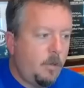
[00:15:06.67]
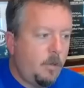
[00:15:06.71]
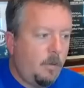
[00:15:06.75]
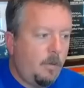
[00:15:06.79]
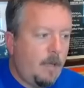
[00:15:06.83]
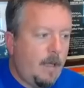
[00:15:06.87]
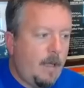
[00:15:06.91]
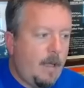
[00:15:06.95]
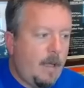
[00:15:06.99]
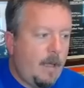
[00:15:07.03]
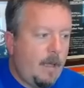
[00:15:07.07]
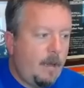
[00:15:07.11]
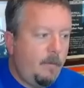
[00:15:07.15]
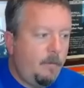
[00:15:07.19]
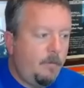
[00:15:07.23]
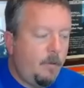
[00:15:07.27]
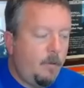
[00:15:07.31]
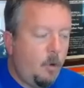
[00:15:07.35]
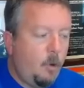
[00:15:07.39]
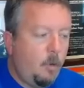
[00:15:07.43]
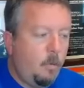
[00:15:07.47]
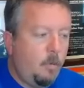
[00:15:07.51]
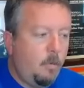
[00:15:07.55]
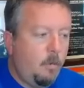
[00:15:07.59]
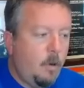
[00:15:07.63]
a lot of
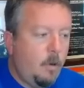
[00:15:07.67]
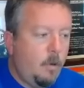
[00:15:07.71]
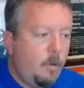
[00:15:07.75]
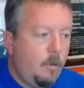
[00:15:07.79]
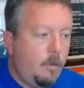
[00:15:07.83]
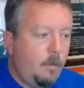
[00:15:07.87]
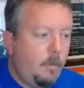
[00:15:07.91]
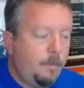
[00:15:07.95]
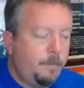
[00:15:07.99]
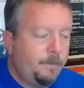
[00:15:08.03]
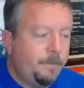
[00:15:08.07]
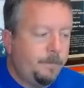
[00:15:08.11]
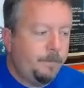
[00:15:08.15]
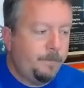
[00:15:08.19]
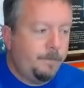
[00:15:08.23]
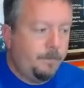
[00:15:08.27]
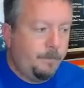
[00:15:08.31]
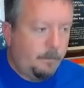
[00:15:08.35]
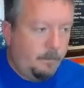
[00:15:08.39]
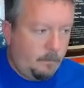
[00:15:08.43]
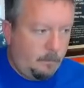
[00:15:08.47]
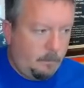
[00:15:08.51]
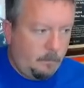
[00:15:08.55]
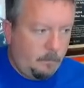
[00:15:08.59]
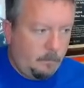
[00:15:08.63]
homegrown
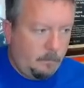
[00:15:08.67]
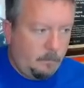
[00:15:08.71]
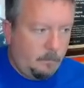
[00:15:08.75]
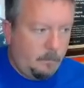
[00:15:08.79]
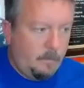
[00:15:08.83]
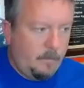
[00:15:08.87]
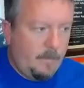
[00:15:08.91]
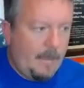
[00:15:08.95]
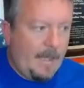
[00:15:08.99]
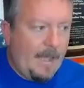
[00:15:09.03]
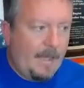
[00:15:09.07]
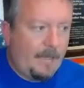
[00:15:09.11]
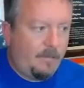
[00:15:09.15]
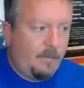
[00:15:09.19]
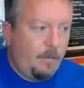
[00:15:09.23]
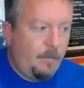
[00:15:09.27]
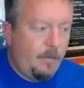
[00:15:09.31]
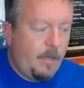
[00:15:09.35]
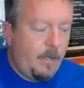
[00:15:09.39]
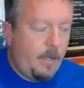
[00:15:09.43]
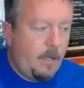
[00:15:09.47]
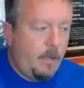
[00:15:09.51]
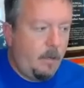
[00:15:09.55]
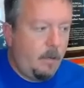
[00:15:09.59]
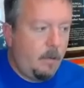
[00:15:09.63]

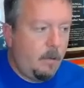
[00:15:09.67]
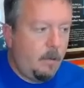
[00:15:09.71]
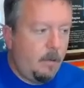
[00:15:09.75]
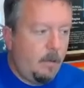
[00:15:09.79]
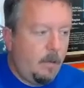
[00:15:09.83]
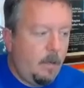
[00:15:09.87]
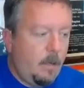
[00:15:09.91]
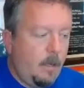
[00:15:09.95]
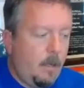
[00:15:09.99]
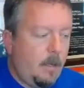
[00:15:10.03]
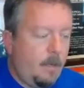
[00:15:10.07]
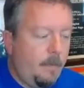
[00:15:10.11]
activity here